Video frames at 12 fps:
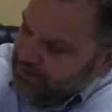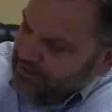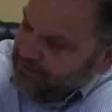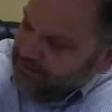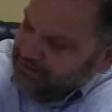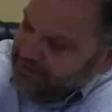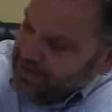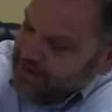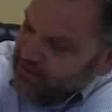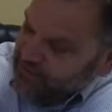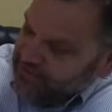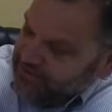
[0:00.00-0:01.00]
It will say
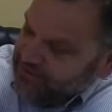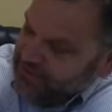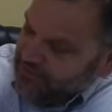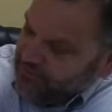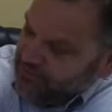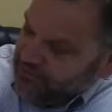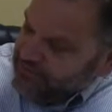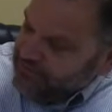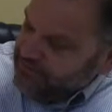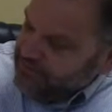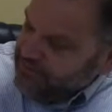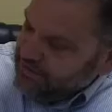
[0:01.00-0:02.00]
who the seller
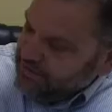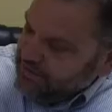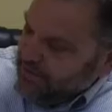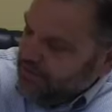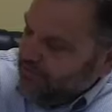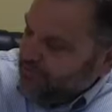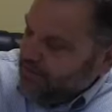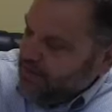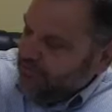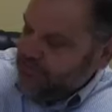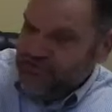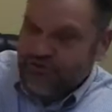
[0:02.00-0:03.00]
is, and it will
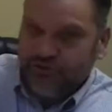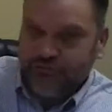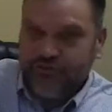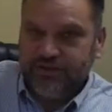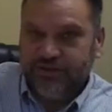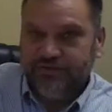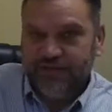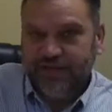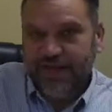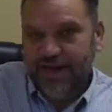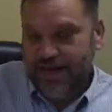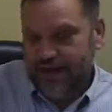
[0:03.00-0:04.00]
have a description of the
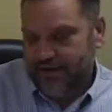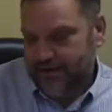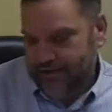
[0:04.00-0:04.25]
land.